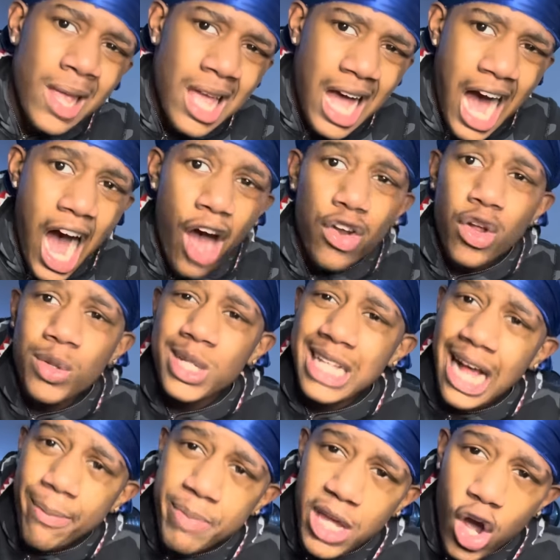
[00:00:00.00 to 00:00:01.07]
I don't know, could
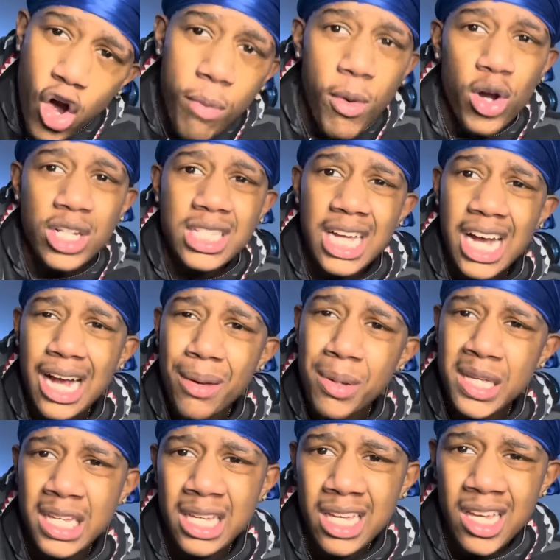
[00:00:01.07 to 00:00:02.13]
I be home all the time?
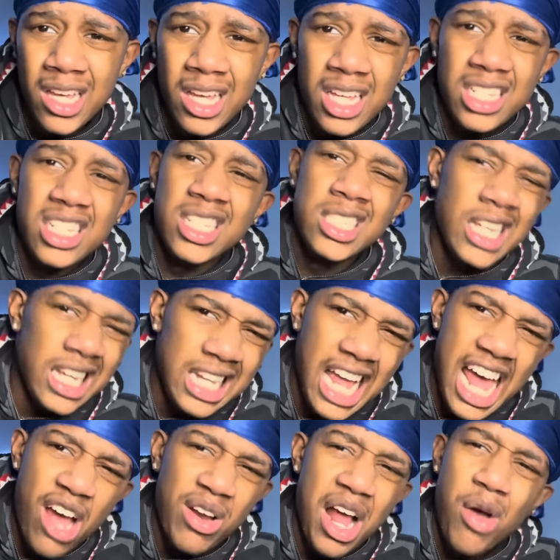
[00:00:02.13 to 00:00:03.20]
Just sitting
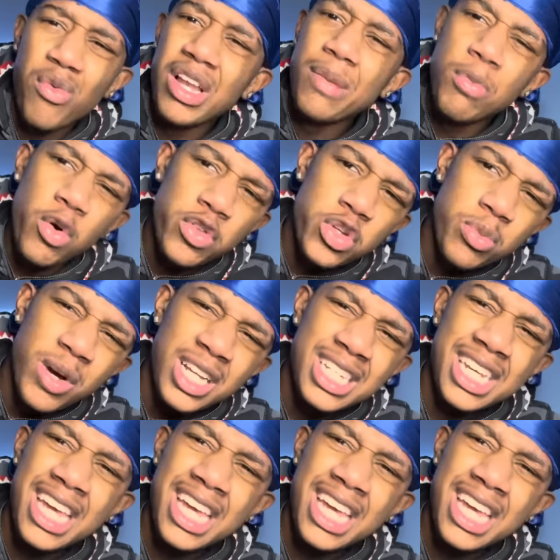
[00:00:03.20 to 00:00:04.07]
down, I don't really move too much.